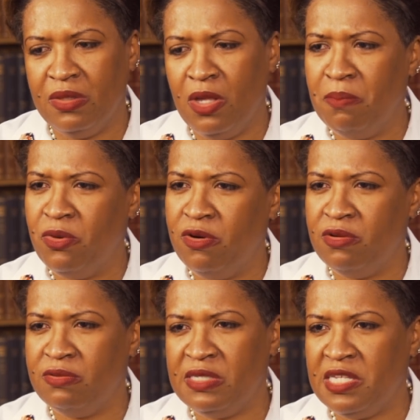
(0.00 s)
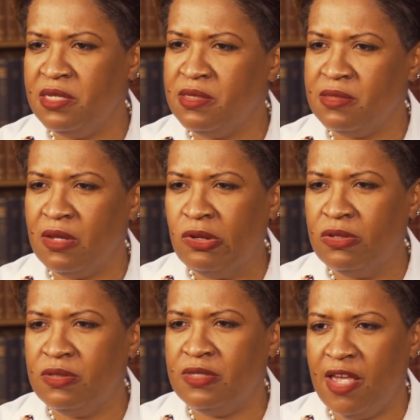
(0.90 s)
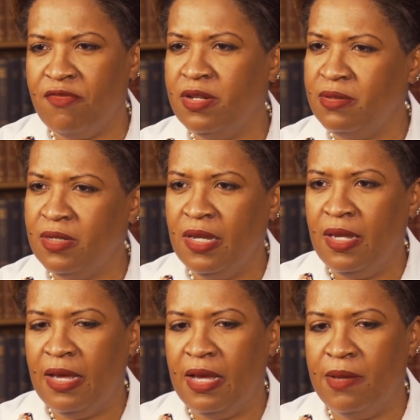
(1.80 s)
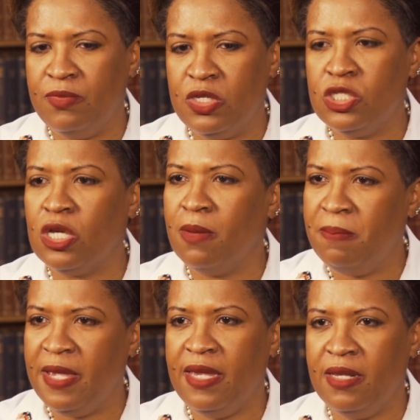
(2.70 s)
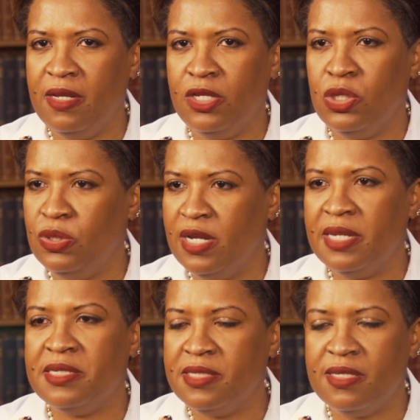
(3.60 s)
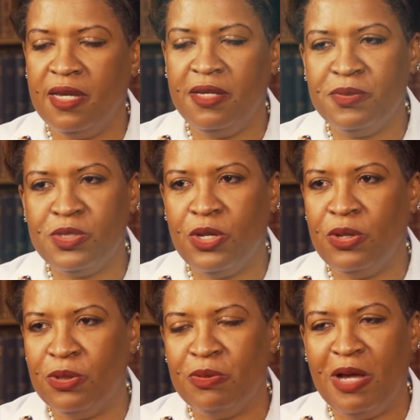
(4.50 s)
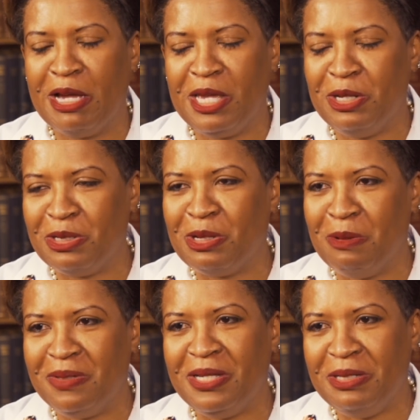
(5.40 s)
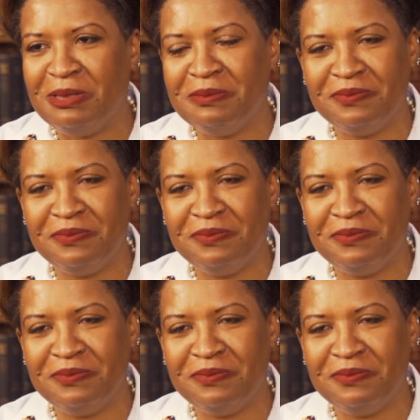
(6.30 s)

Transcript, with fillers: number 6 or 7, the top paid in the United States. So I cannot complain.